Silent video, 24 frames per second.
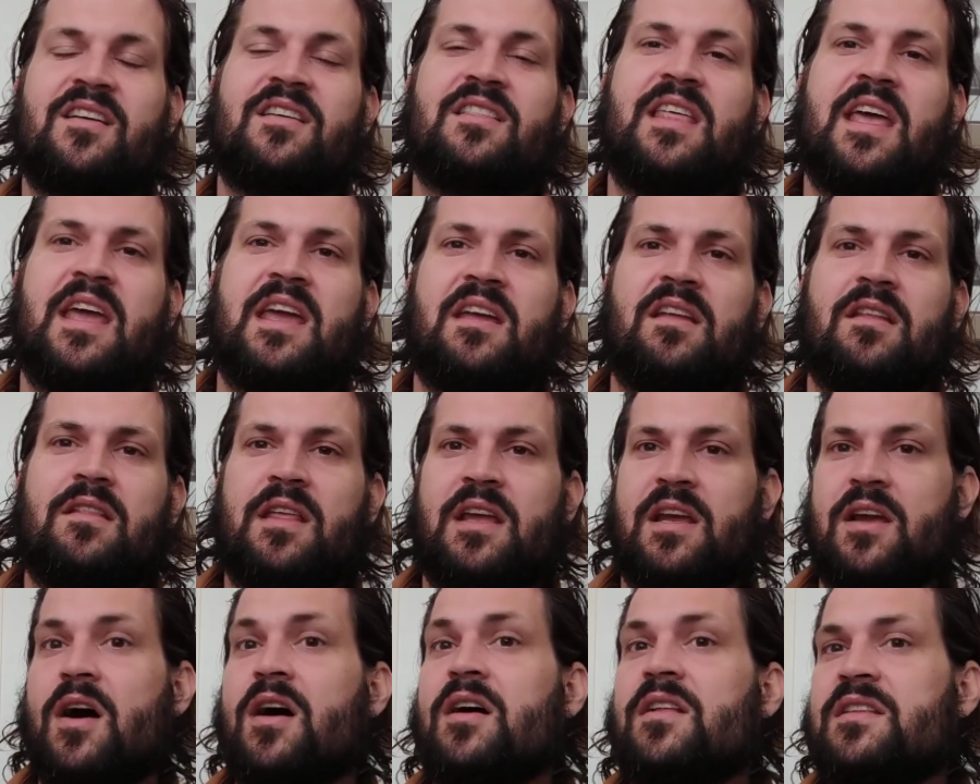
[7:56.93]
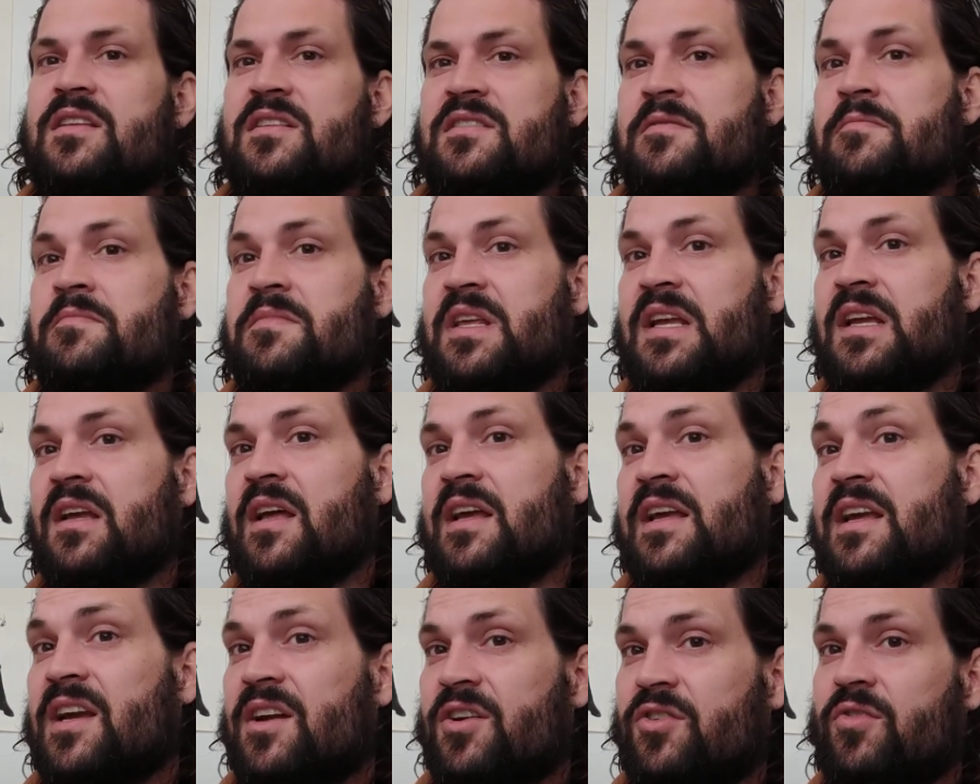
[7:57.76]
They called it something
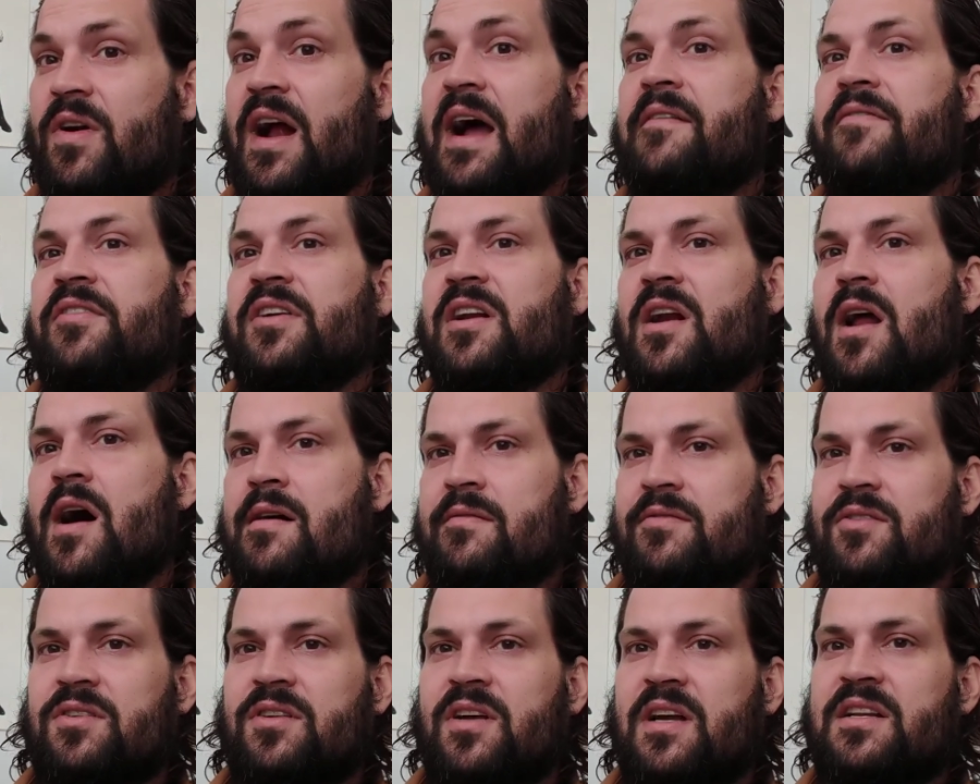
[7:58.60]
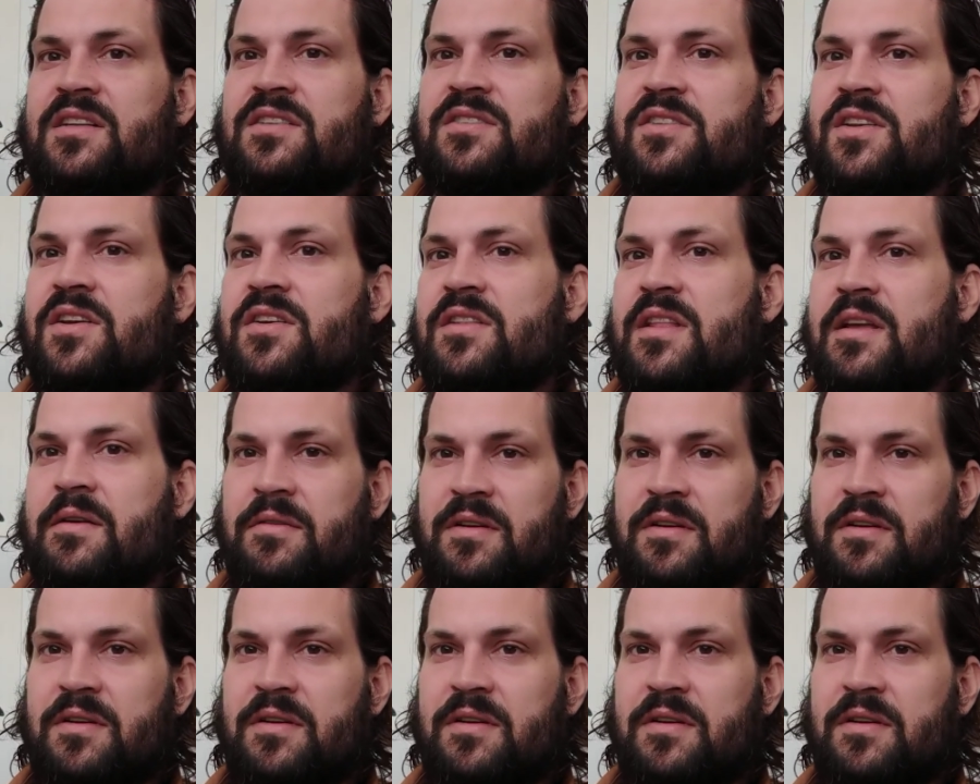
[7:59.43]
like a graphic novel. And so